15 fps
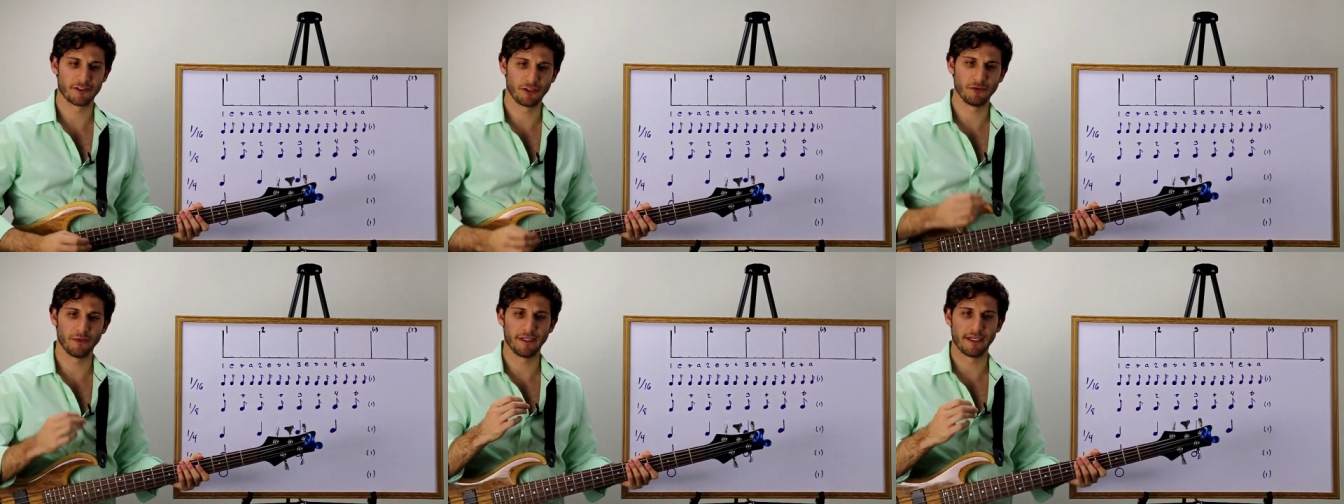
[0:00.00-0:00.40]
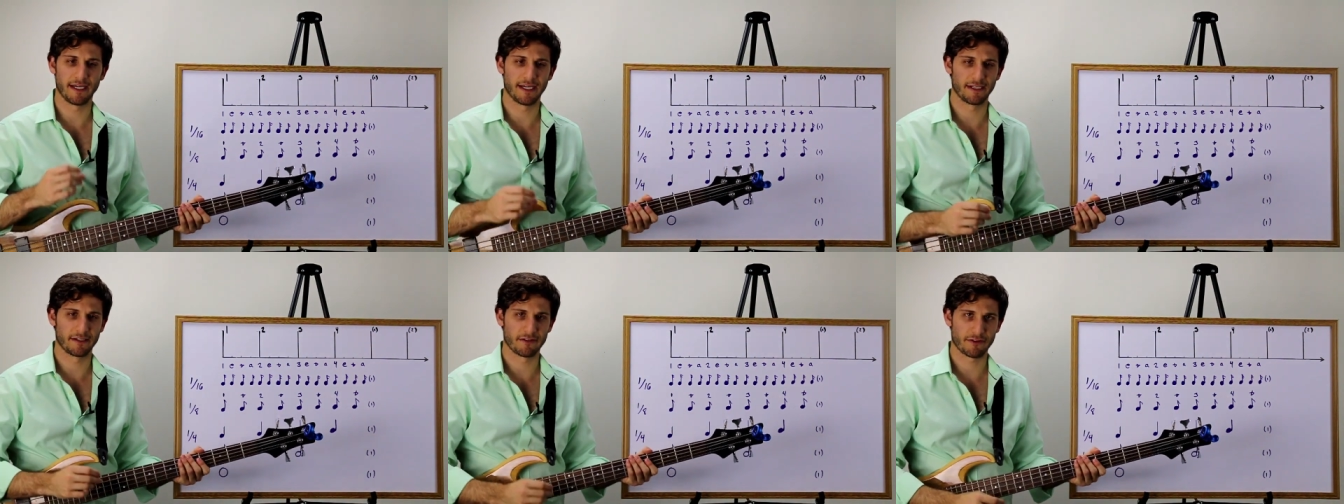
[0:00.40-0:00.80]
2 e
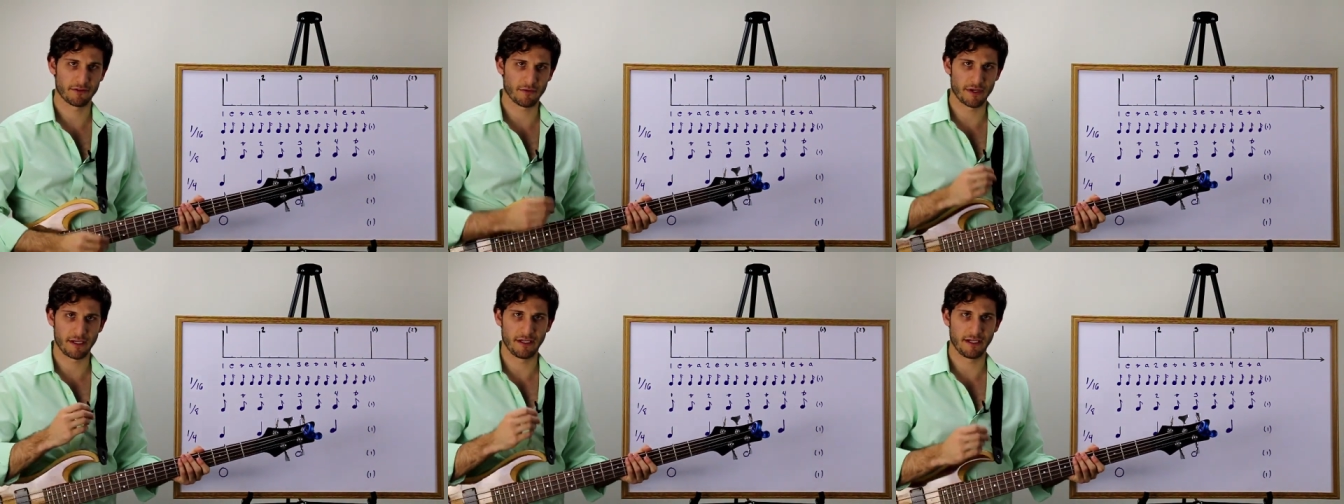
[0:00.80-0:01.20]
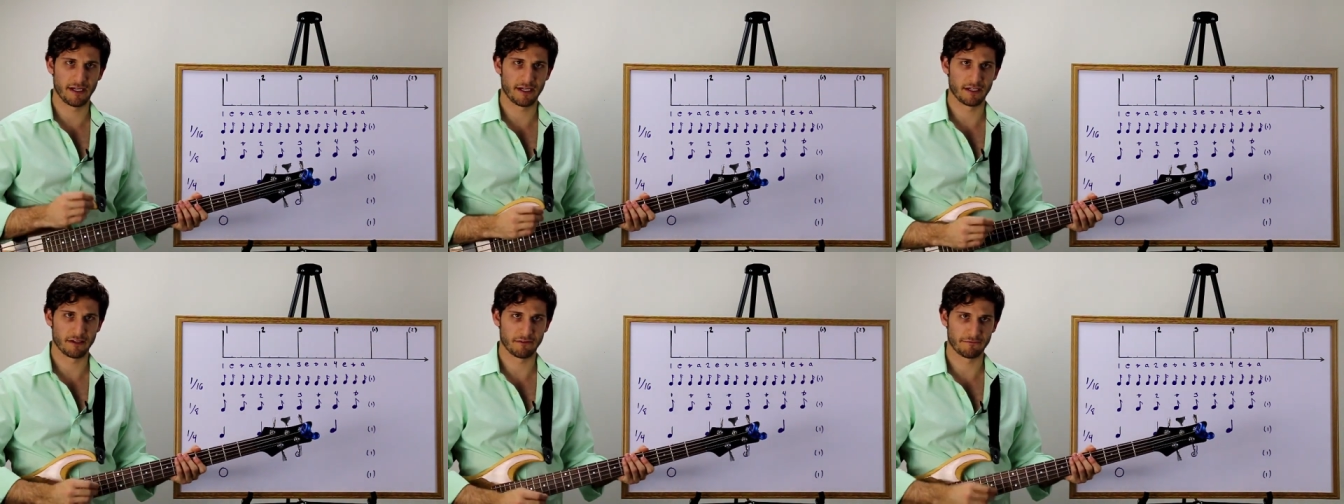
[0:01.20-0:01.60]
and a, 3 e
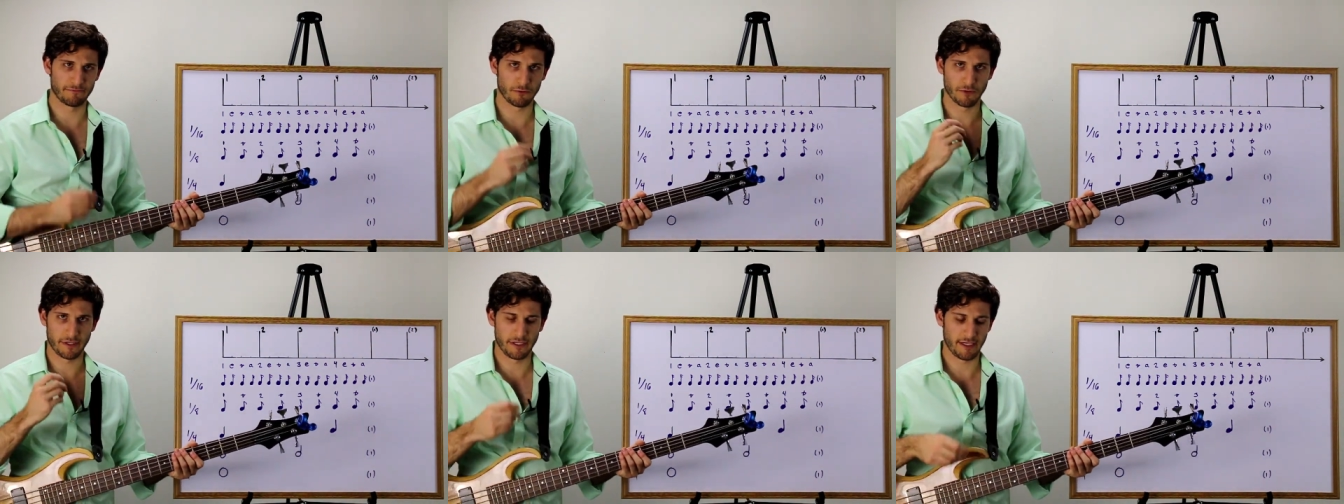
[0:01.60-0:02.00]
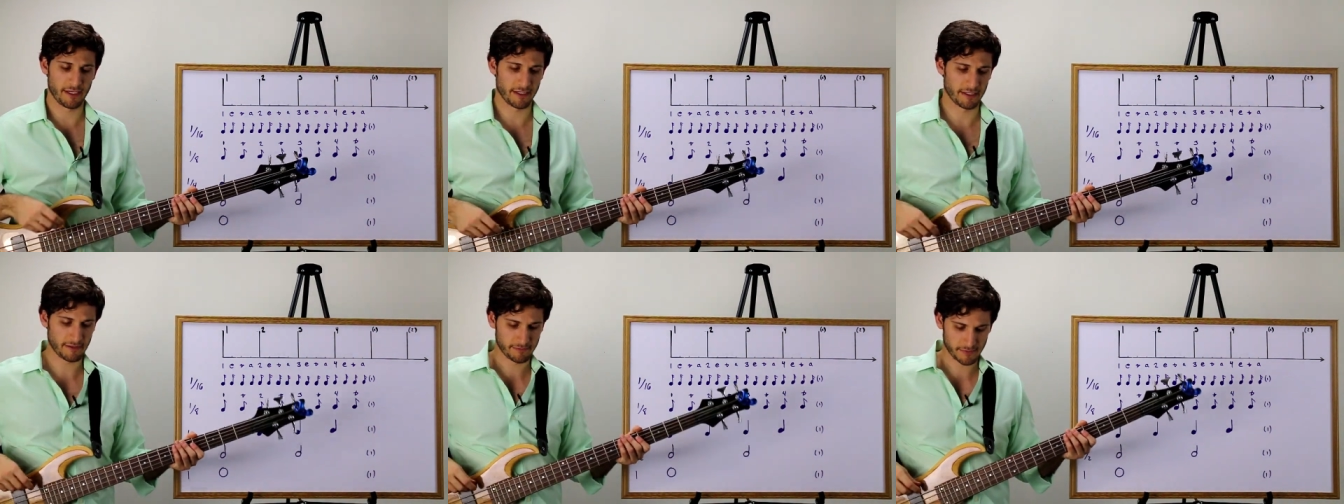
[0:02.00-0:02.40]
and a, 4 e
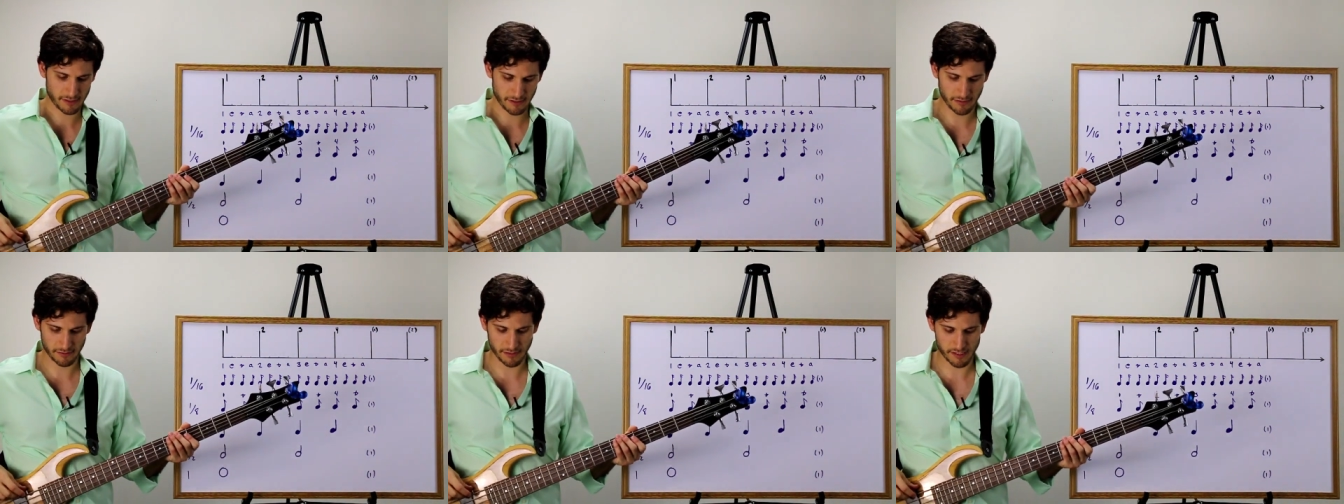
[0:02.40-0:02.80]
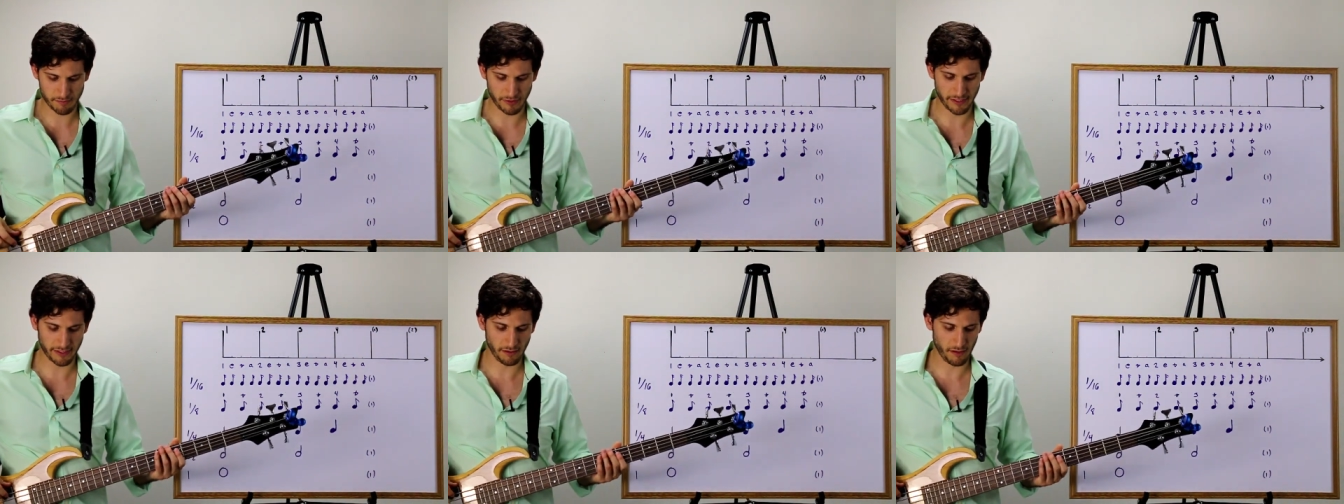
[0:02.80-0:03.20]
and a. Let's
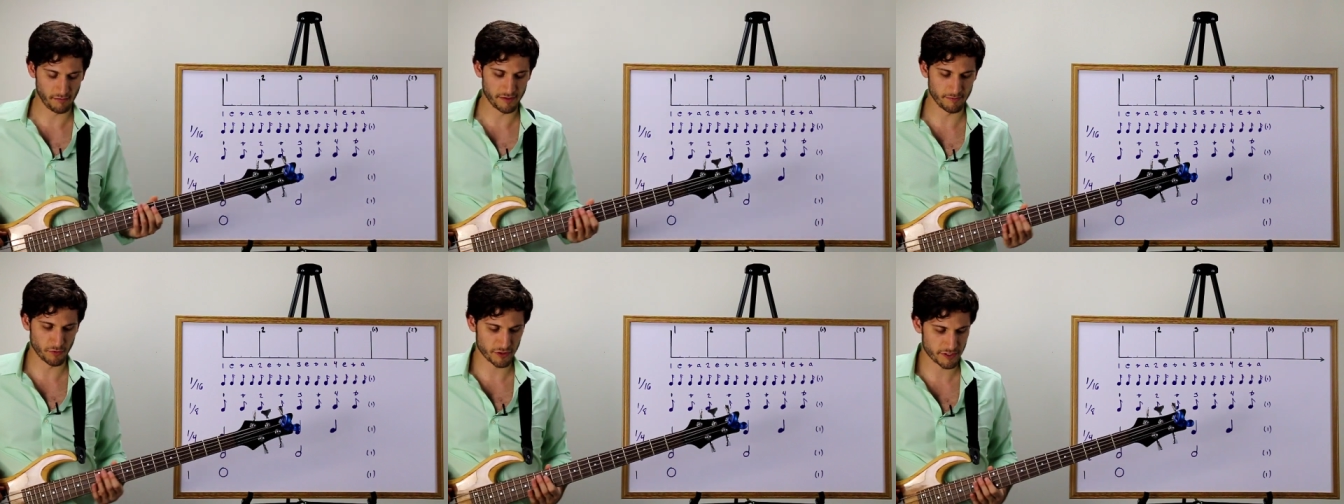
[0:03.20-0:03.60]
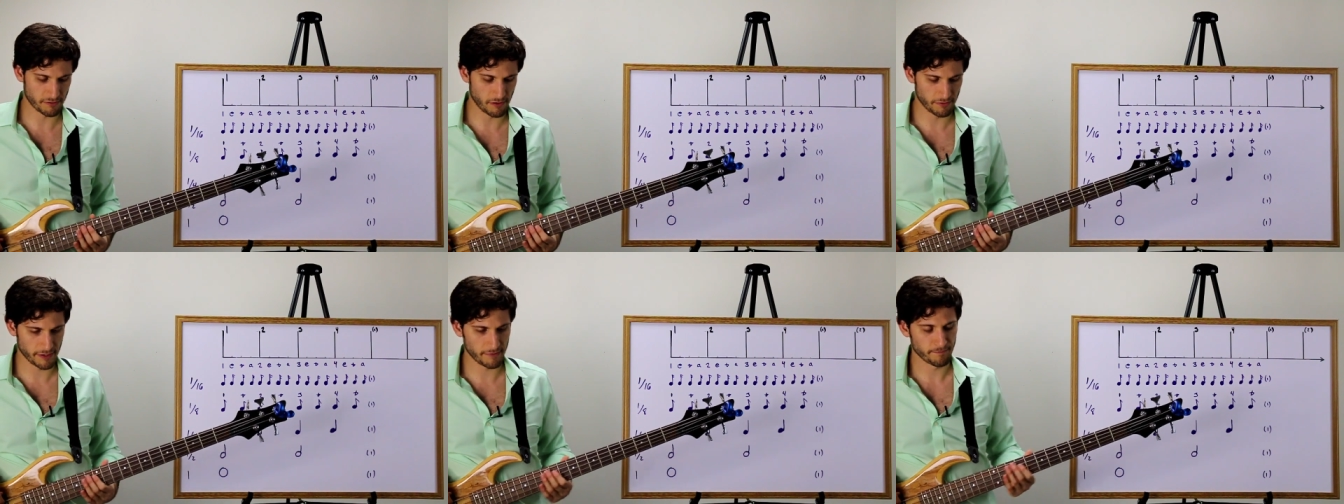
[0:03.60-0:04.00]
play it a little bit more
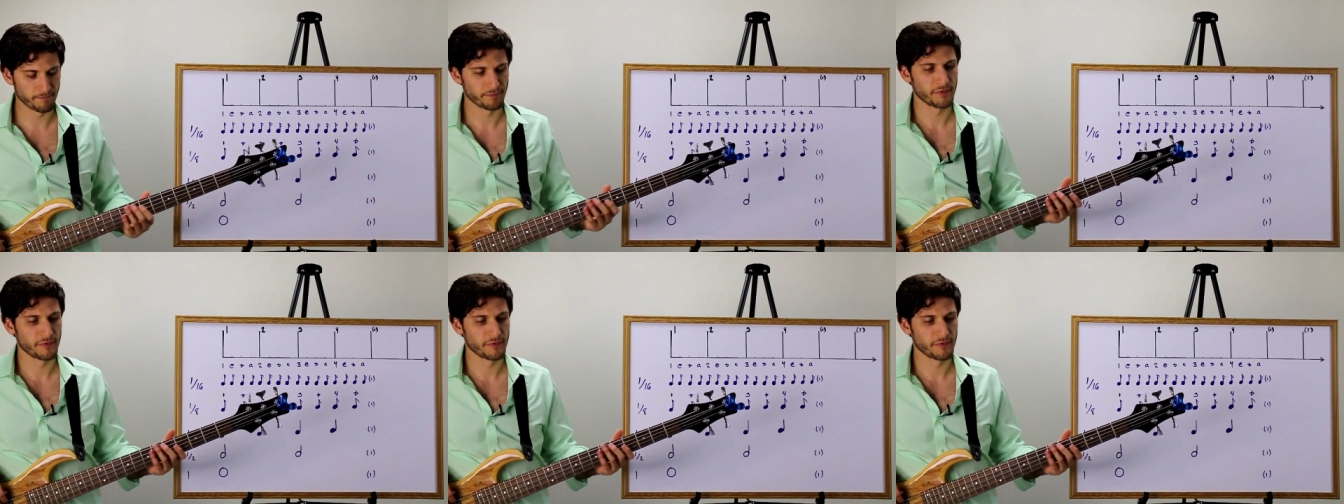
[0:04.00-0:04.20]
slowly.